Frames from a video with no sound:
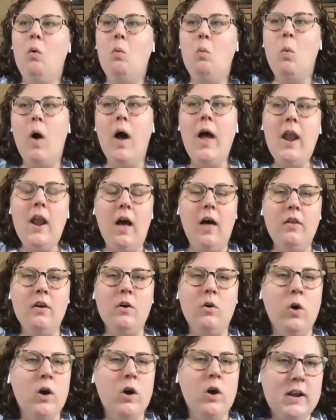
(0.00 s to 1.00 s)
what
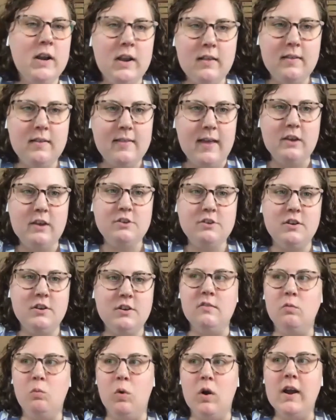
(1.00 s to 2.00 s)
other
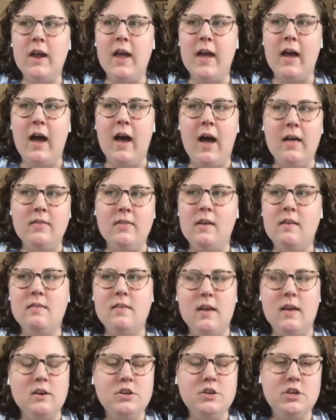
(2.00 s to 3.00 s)
organizations working on these
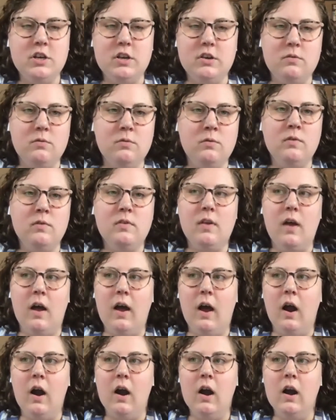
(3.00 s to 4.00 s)
issues
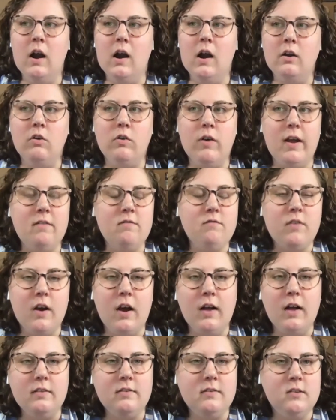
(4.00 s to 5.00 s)
are great for
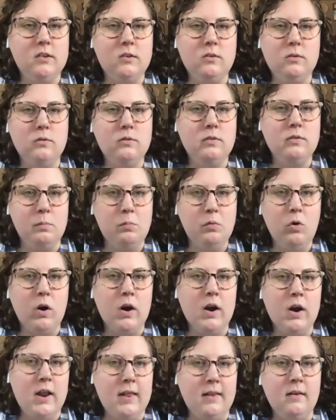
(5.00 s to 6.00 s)
us to
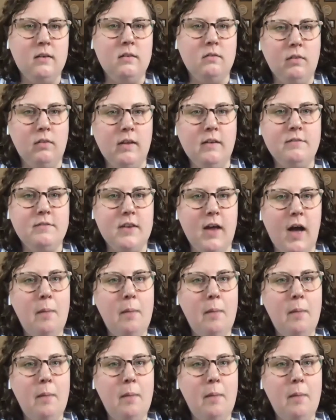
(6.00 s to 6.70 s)
support and lift up?